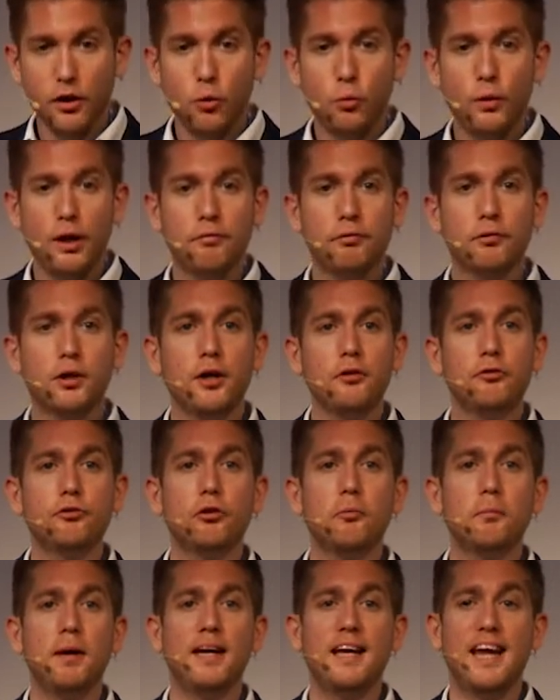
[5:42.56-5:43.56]
We have
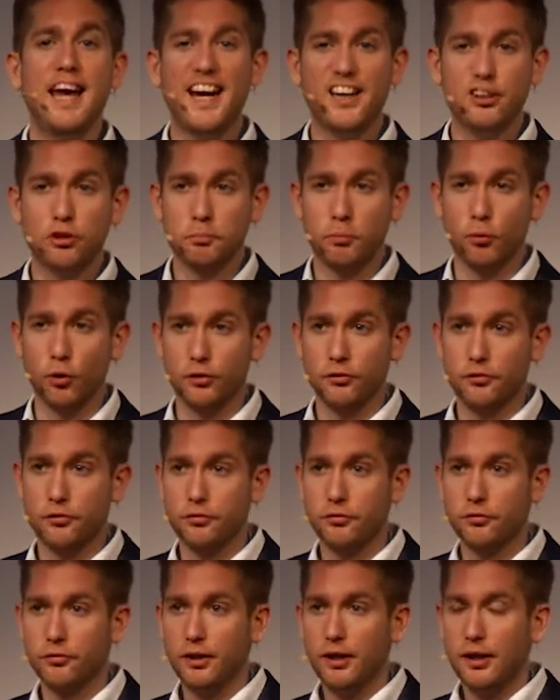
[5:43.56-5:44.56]
custom-made
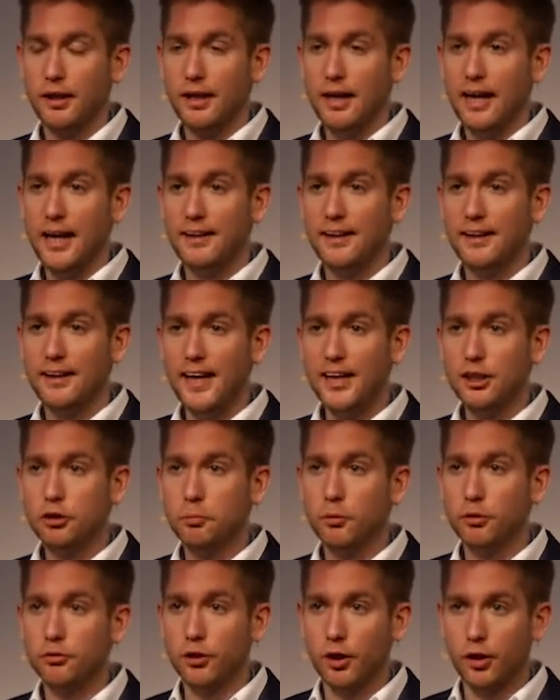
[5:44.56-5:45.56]
exports. And that
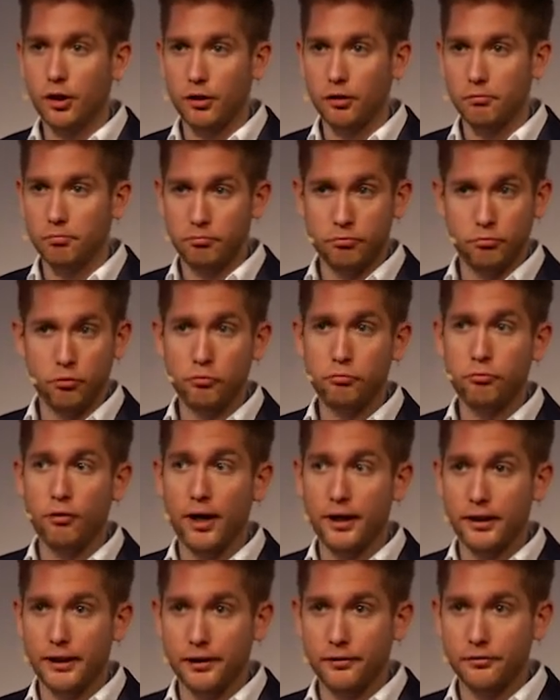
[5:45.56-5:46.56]
exports are for
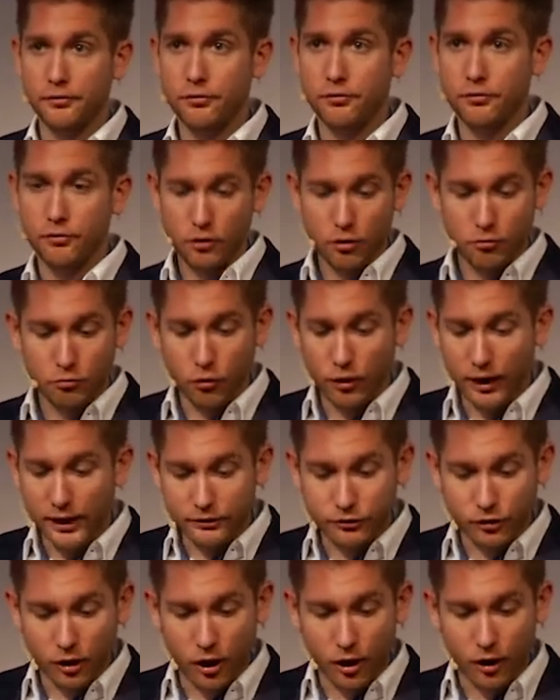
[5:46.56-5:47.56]
finance, for
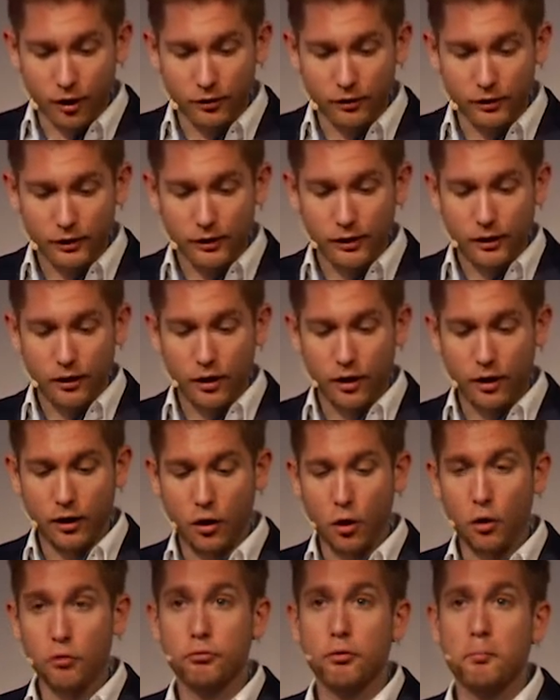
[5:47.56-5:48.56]
HR,
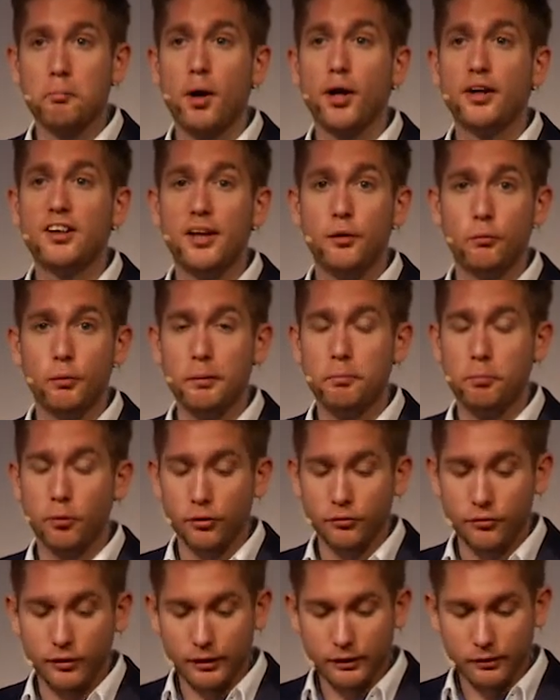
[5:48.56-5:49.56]
or for monthly
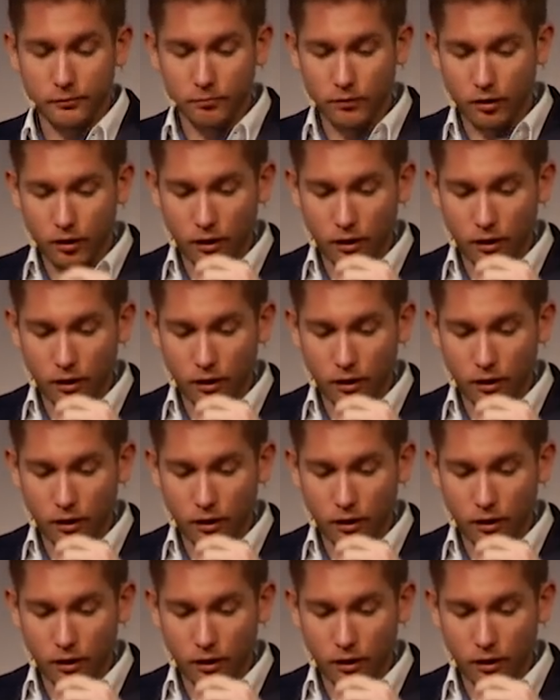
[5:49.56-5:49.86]
reporting.